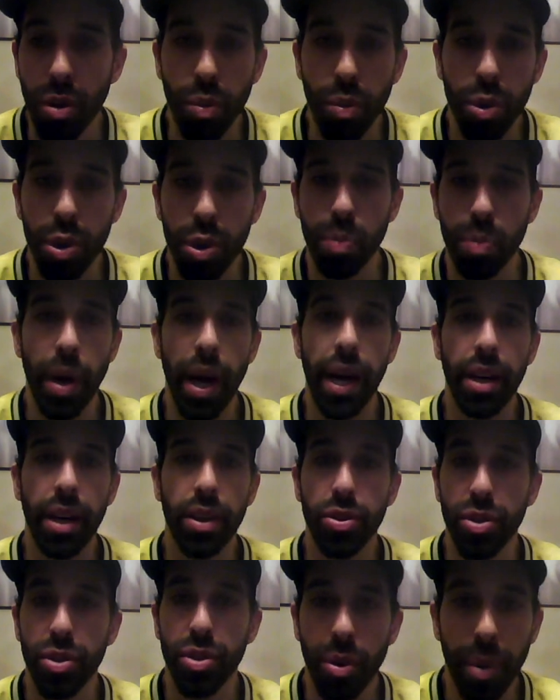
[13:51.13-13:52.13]

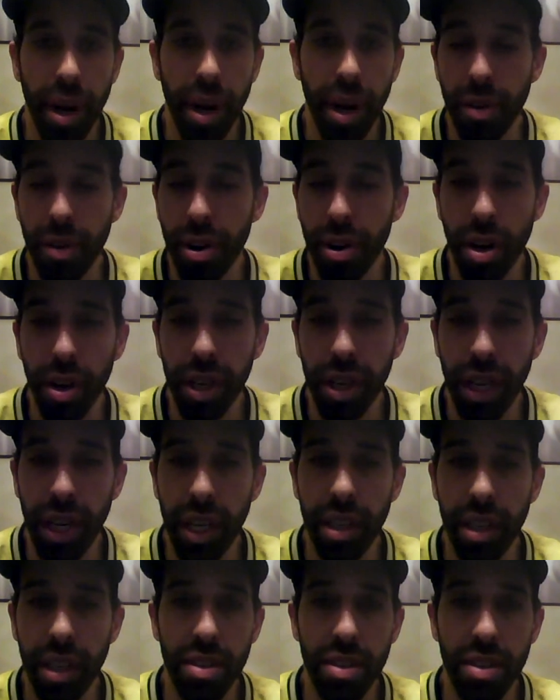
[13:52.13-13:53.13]
respects or whatever are
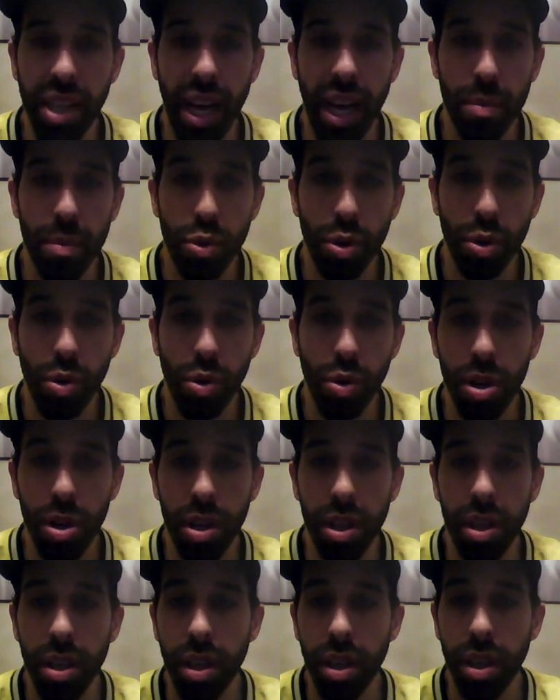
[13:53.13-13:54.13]
getting these games
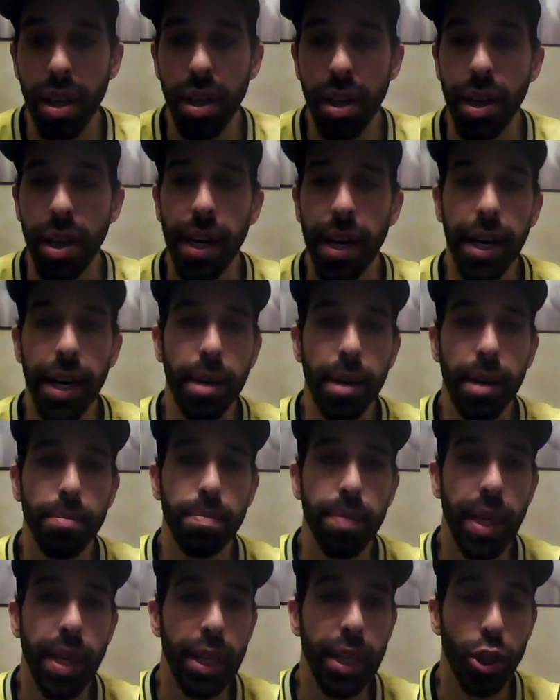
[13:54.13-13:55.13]
recorded.
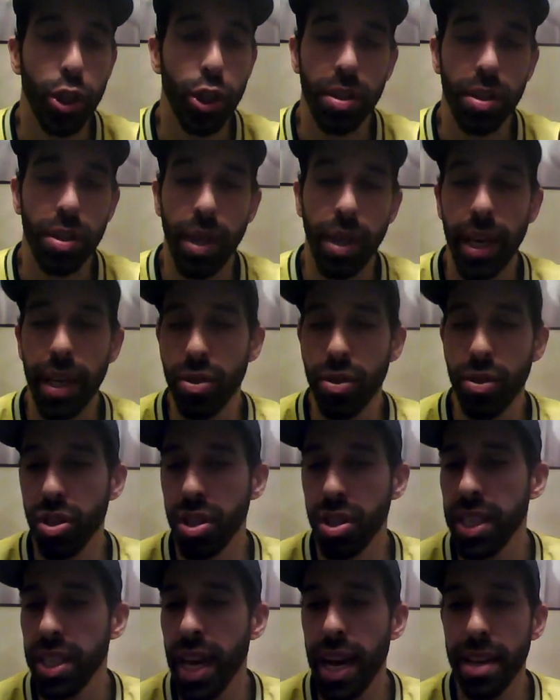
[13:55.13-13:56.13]
It's
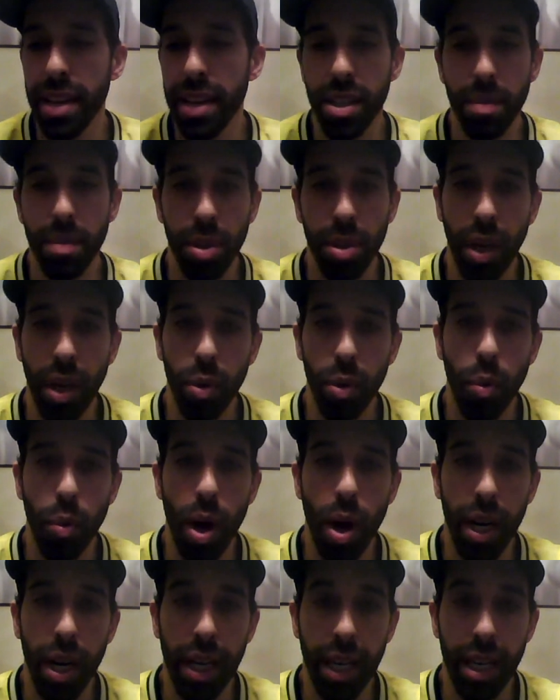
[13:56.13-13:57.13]
just not something that we
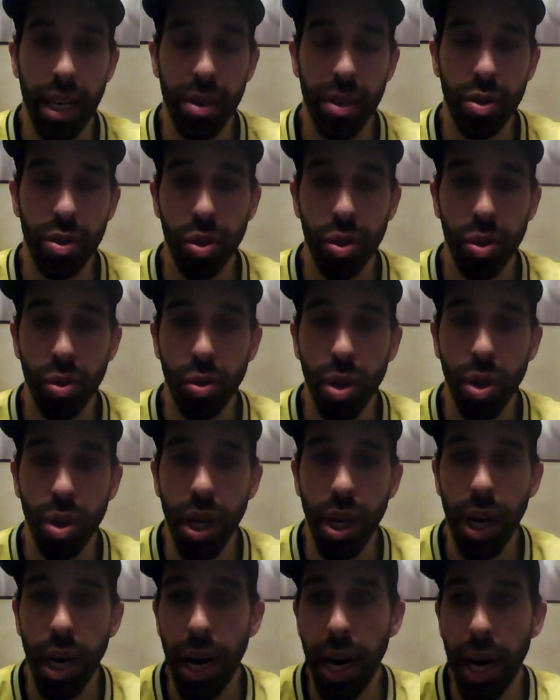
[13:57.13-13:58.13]
want to get into.
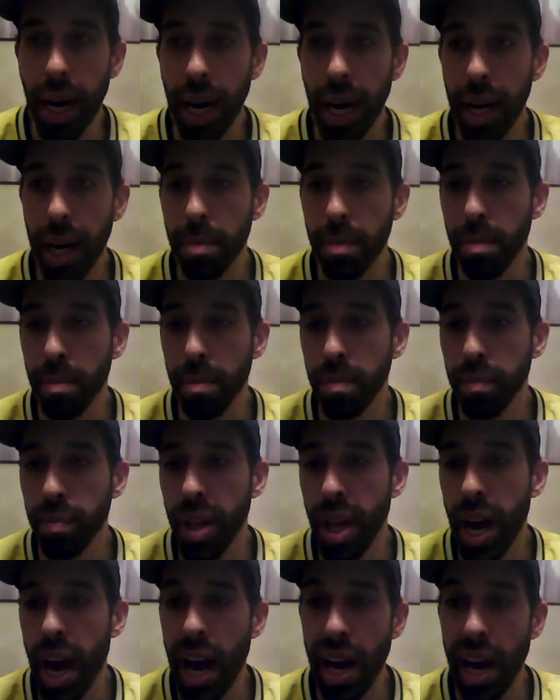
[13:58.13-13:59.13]

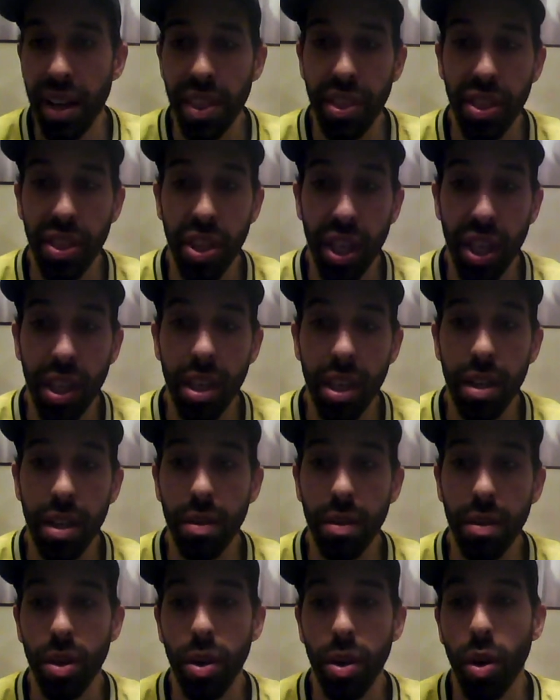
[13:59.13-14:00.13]
I think
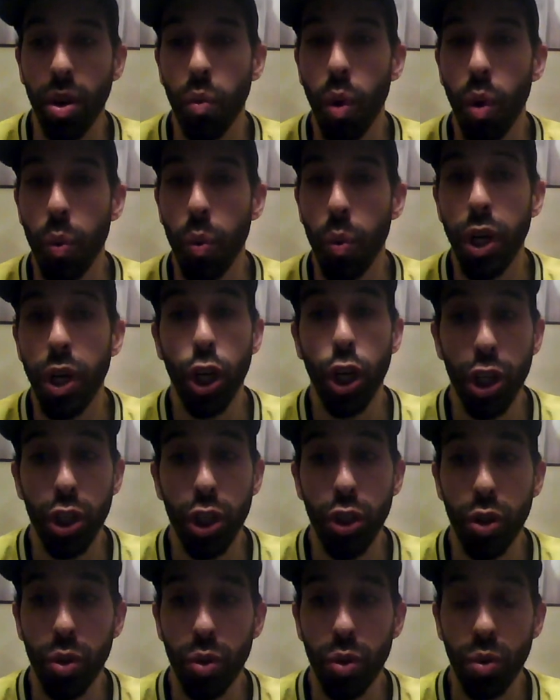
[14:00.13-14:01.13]
what we
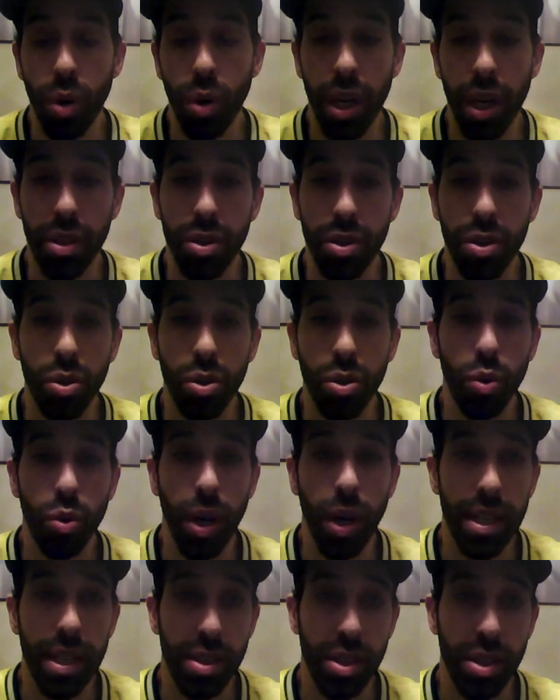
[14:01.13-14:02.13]
could do is
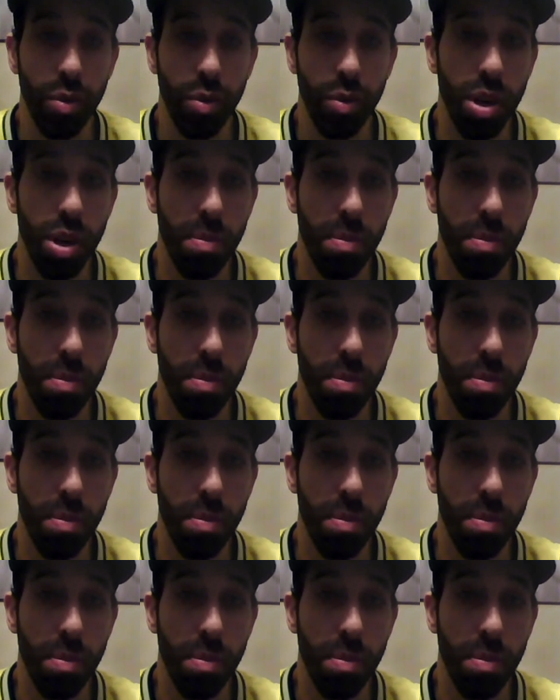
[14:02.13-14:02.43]
do instant